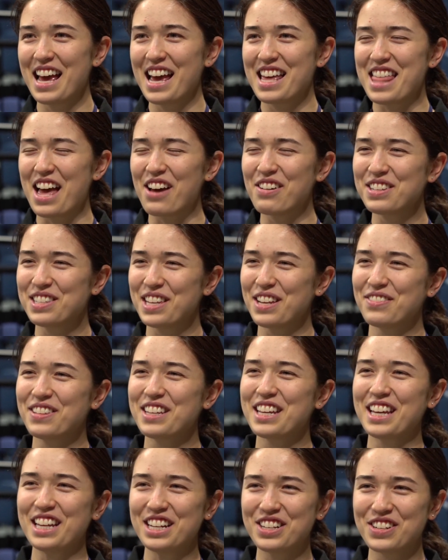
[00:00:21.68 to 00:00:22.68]
That was
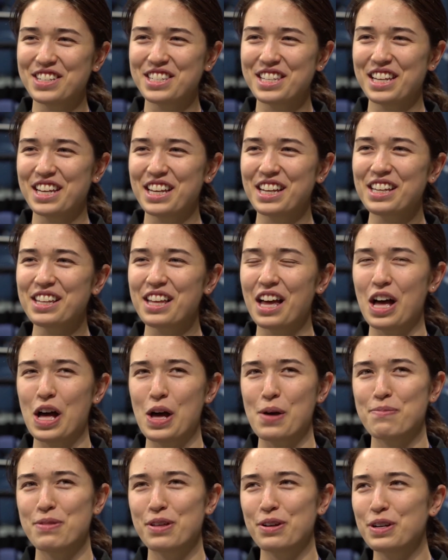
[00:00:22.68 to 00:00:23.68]
definitely interesting.
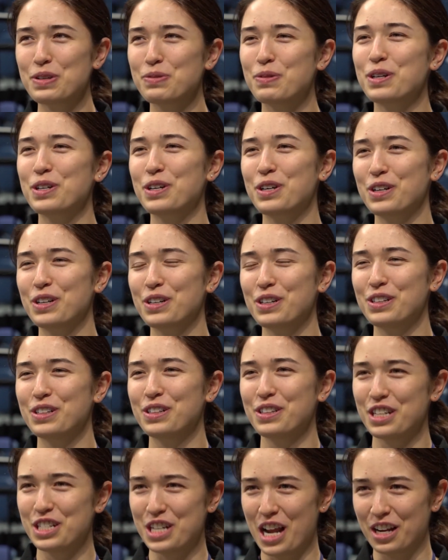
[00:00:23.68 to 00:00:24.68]
There is one girl,
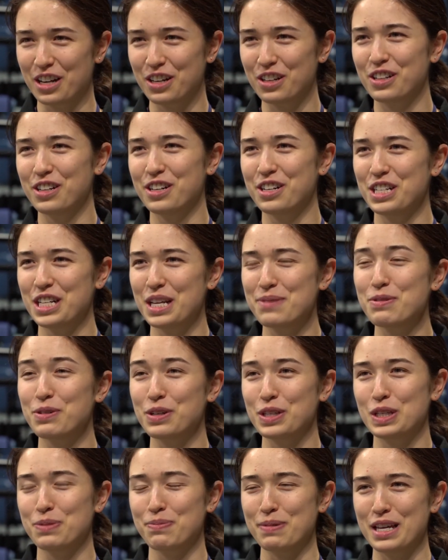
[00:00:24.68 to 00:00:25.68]
the Czech girl on our team, who
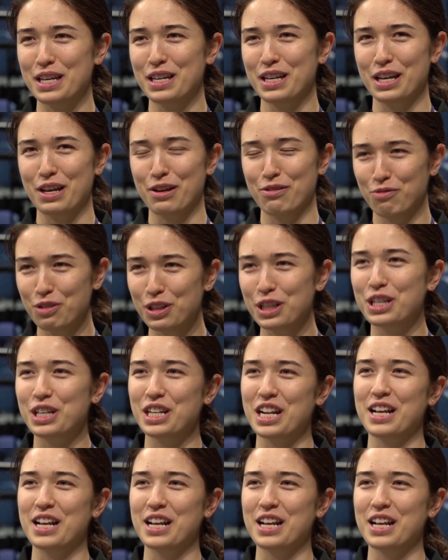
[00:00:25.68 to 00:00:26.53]
can speak really good